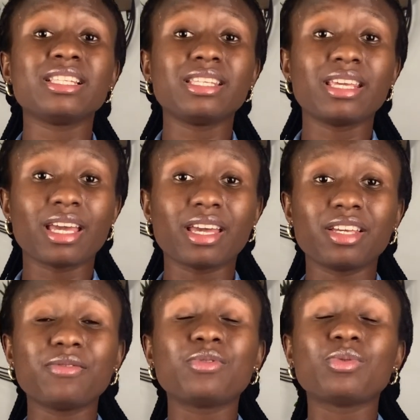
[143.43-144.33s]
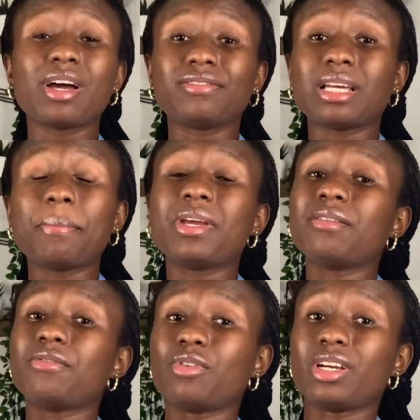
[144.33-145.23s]
Yeah, even after
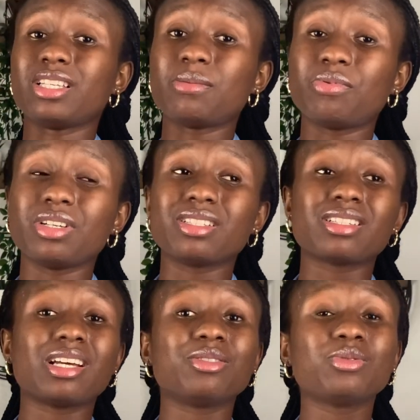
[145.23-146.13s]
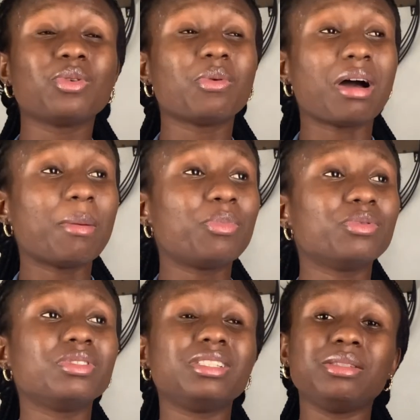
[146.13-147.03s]
paying for express, I don't know what
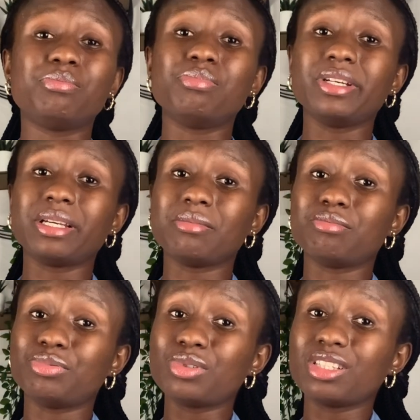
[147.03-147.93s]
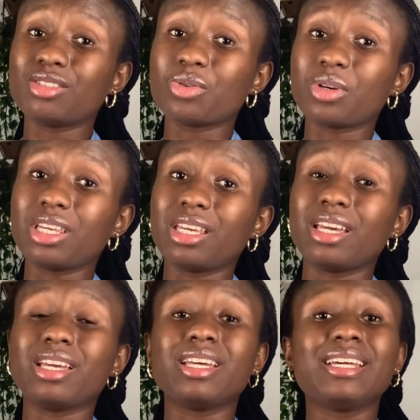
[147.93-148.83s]
happened. The book is not
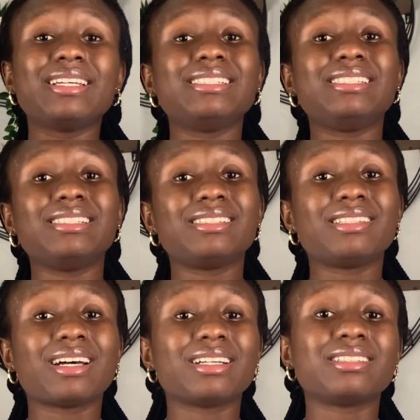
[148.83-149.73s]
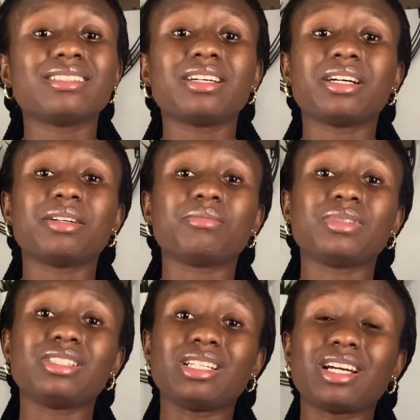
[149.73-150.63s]
here. This, that,
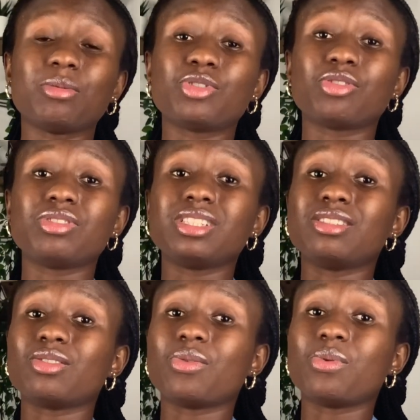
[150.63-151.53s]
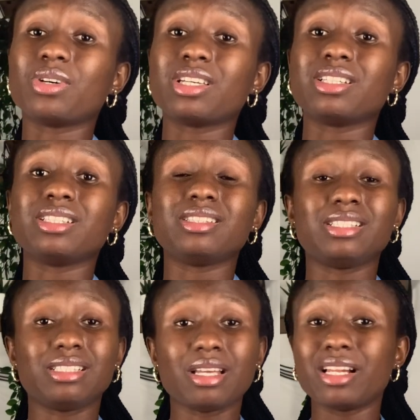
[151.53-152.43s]
the capturing is not
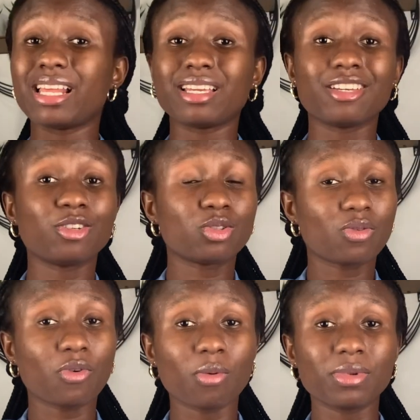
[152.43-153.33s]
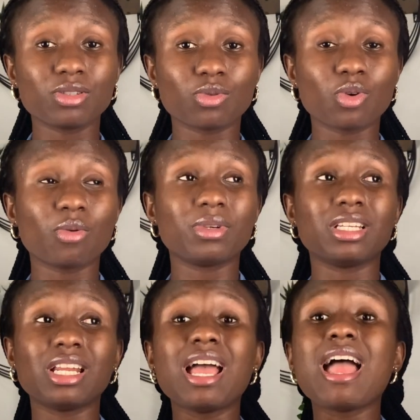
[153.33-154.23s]
working. Like, a lot of complaints were coming
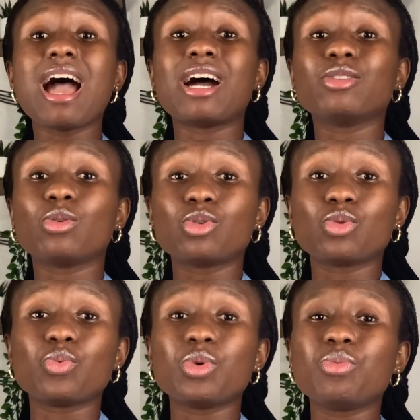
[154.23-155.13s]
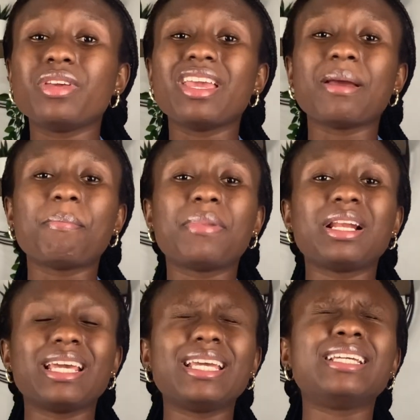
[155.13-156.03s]
in. And also, we were
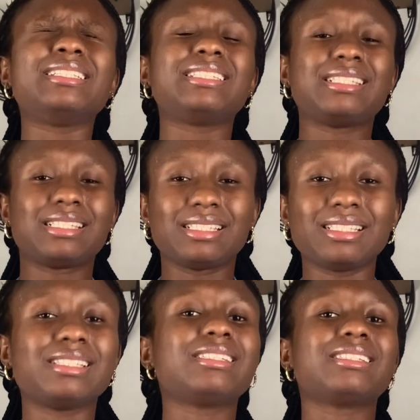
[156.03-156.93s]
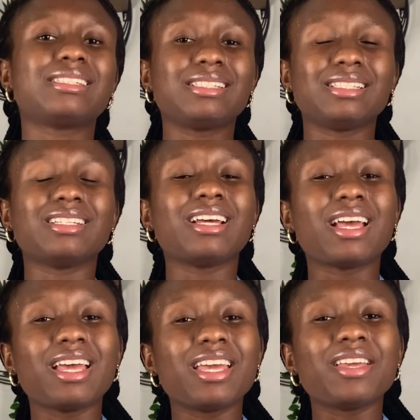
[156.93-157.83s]
plenty. See,
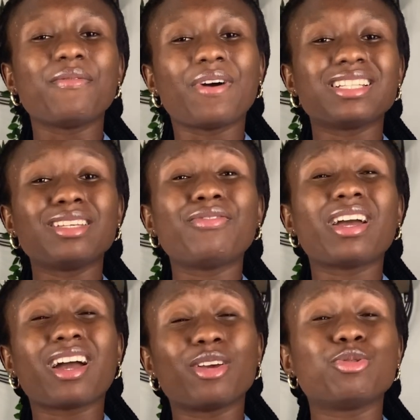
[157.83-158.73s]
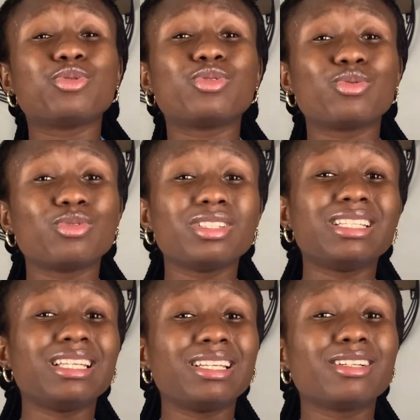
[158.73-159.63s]
in fact, if I can use
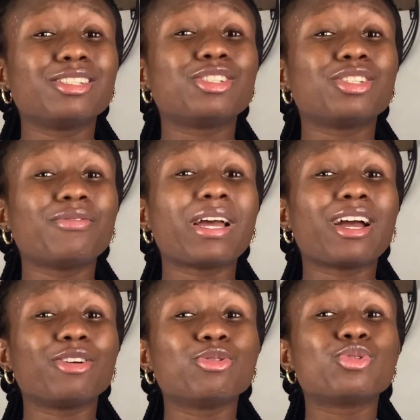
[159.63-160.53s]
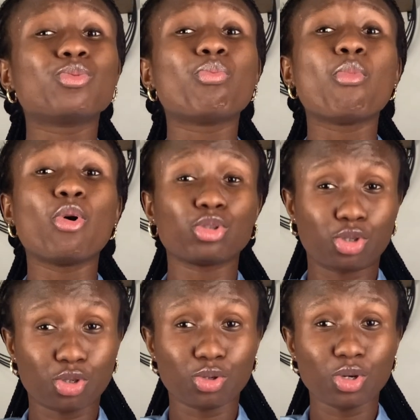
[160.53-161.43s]
the English, if I can use
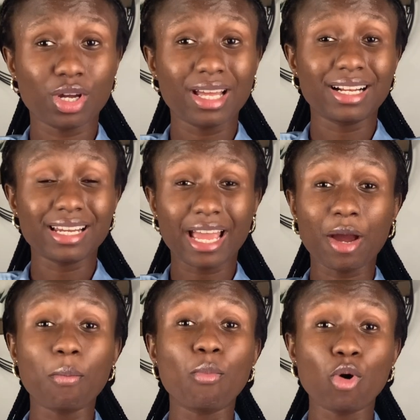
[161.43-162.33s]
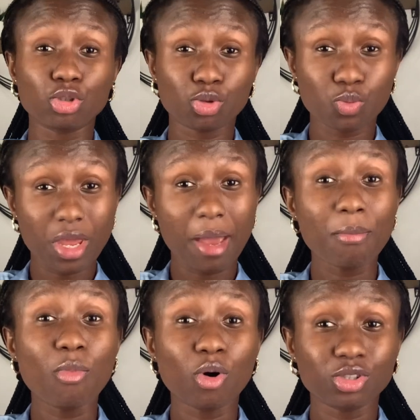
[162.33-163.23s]
much, like much, we are
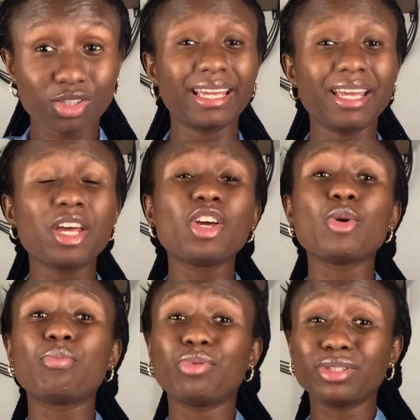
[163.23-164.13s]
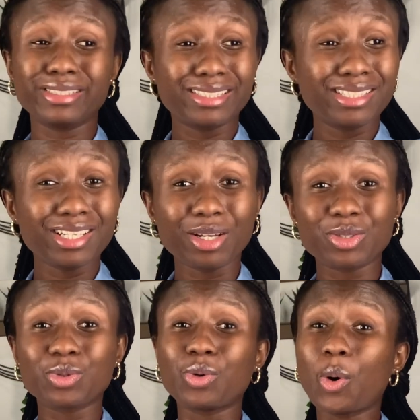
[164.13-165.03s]
much.
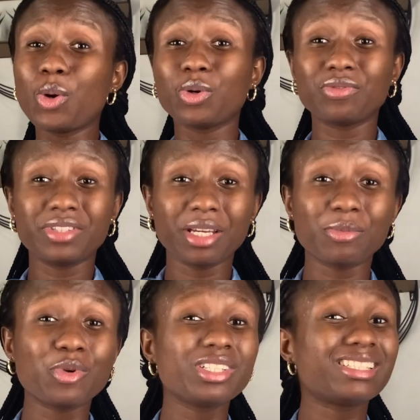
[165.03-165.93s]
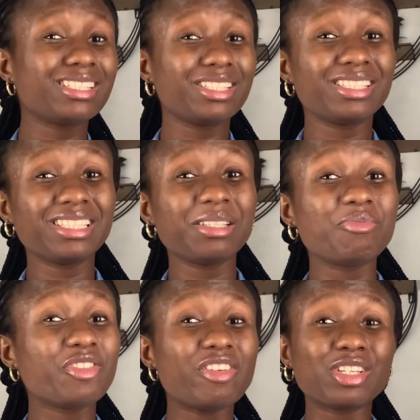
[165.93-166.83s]
Politicians, so all of them, you see, it's in
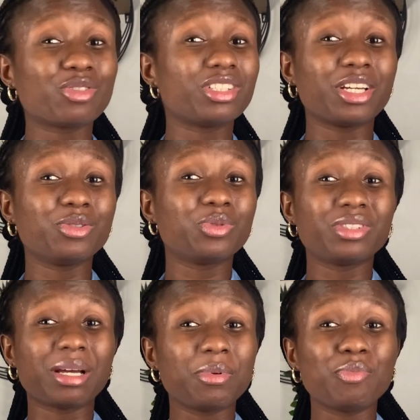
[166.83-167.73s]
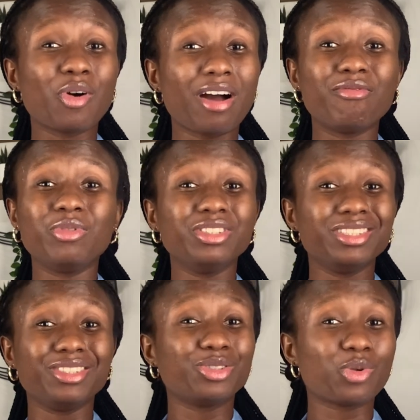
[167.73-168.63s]
immigration that you know that people have money
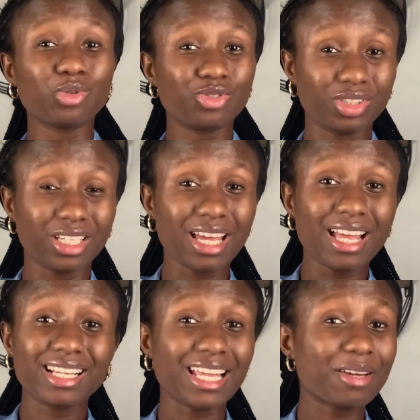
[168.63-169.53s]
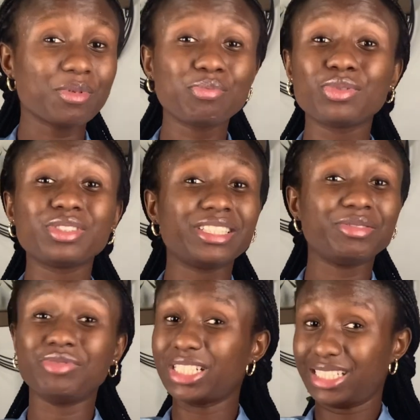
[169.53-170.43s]
in this country. Like people,
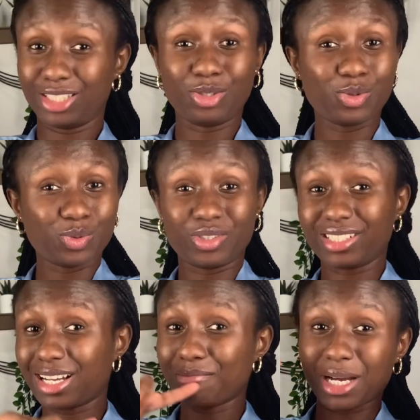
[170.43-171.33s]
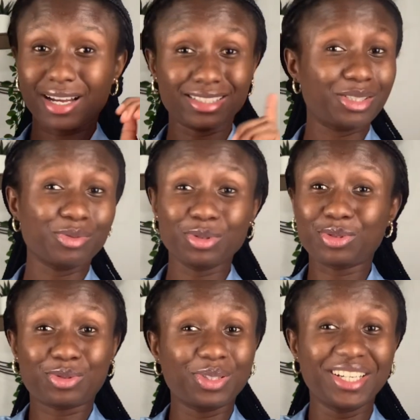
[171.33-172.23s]
they ready to jackpot, they want
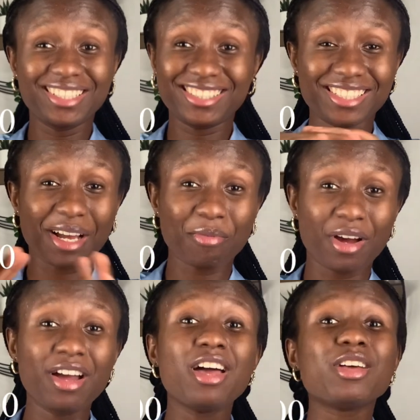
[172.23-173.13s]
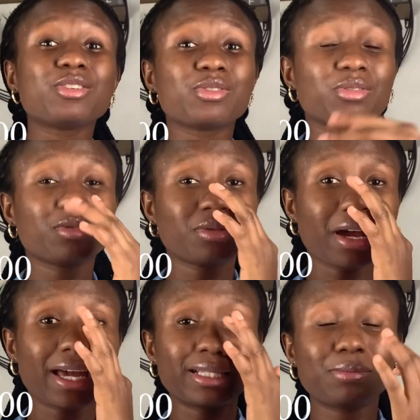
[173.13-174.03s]
to jackpot. So
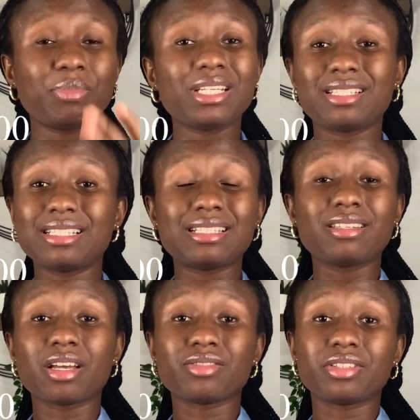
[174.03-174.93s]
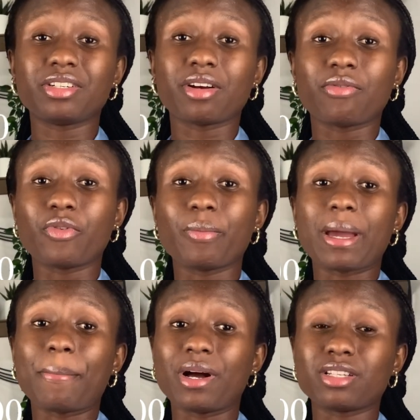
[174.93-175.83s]
I paid 60,000 naira for
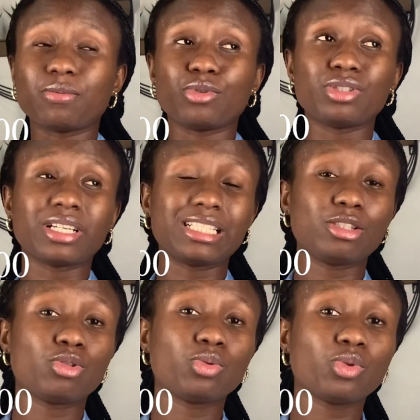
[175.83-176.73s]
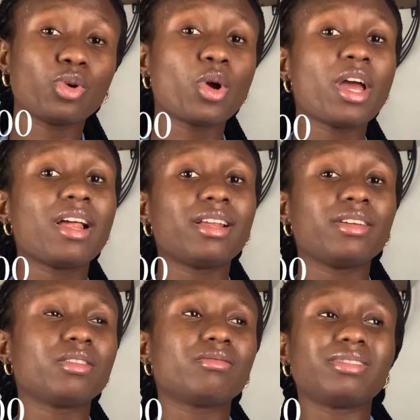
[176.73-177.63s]
my passport, and it took,
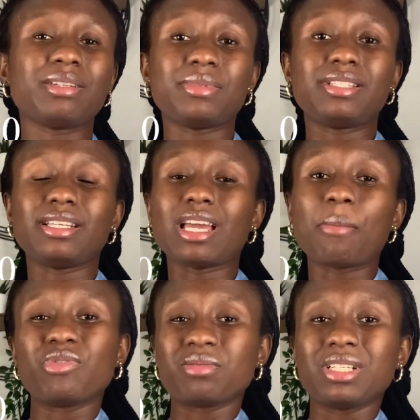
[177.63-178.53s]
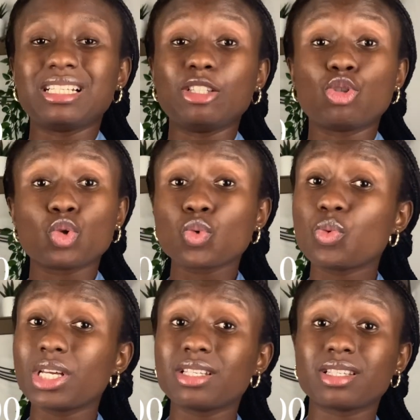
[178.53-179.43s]
let me say, approximately 2
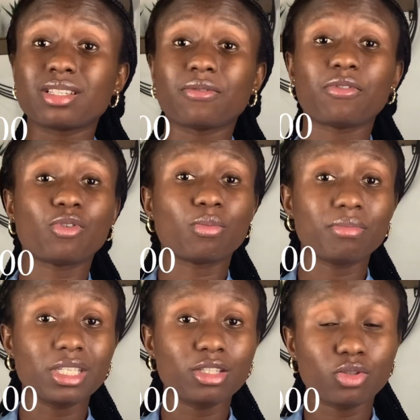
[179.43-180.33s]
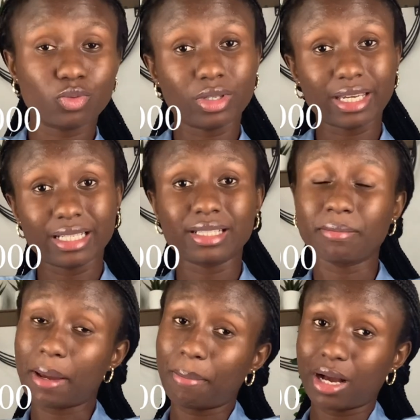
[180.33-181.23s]
weeks for me to get
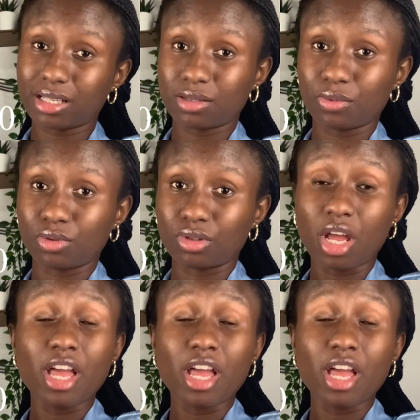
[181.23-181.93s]
my passport.